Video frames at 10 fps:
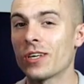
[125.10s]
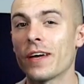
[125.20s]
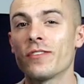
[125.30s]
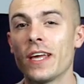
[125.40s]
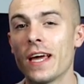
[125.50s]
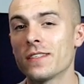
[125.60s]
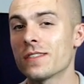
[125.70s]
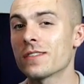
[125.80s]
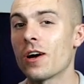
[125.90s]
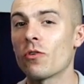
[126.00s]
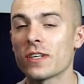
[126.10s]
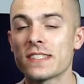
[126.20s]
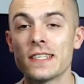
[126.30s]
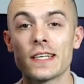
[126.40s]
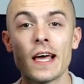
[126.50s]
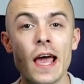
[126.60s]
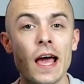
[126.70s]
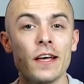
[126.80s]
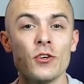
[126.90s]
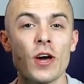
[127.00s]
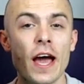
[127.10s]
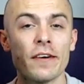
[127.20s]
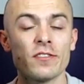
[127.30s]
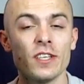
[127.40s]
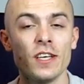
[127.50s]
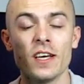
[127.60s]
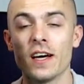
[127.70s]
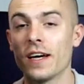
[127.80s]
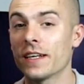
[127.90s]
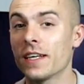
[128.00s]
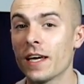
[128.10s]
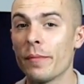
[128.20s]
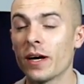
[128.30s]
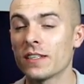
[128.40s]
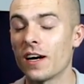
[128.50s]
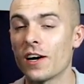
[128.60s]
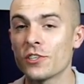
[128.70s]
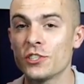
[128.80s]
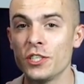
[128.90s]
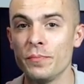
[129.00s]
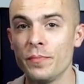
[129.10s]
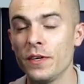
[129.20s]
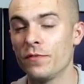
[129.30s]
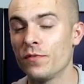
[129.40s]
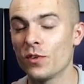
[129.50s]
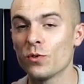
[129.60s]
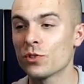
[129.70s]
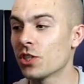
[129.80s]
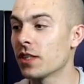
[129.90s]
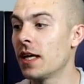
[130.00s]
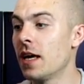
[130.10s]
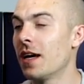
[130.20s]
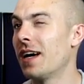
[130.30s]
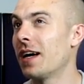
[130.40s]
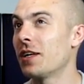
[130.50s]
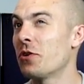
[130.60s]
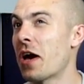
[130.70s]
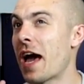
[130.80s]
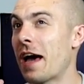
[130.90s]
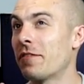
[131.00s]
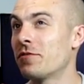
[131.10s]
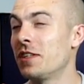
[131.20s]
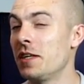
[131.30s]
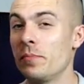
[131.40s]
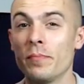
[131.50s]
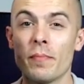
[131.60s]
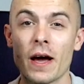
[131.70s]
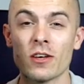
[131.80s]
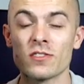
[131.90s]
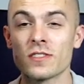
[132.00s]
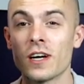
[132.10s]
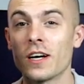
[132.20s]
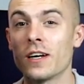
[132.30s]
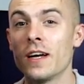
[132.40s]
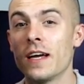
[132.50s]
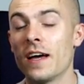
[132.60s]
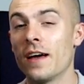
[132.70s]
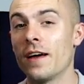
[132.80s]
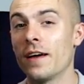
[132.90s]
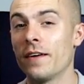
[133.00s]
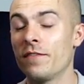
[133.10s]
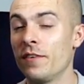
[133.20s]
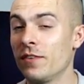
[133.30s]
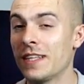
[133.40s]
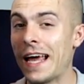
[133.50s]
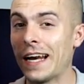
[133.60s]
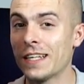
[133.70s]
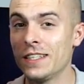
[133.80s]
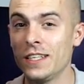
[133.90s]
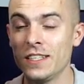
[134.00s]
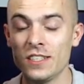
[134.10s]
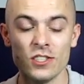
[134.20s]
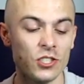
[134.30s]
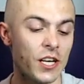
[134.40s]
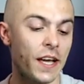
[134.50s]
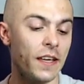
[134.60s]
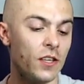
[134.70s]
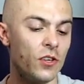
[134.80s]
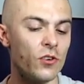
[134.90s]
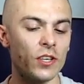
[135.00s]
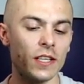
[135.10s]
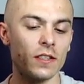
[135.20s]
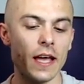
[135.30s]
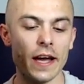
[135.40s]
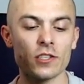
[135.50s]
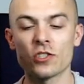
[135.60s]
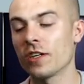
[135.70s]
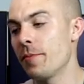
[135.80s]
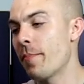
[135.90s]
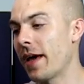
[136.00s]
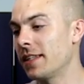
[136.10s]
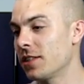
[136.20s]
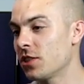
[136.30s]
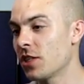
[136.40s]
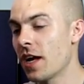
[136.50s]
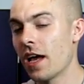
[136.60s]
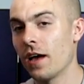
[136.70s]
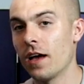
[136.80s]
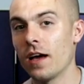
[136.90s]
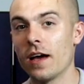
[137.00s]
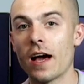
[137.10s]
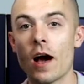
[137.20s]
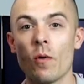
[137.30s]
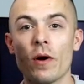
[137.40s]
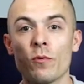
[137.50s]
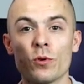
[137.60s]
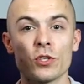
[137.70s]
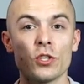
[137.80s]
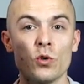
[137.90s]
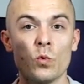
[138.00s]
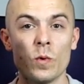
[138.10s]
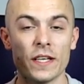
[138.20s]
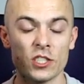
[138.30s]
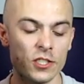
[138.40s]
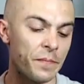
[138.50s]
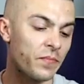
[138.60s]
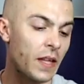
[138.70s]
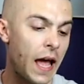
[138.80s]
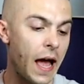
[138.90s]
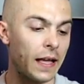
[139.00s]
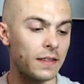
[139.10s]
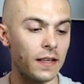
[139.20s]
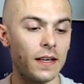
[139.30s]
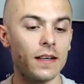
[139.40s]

you have the Asus Aura Sync, you have the Gigabyte RGB Fusion, you have the Biostar Vivid LED DJ. You could actually manage however you wish. And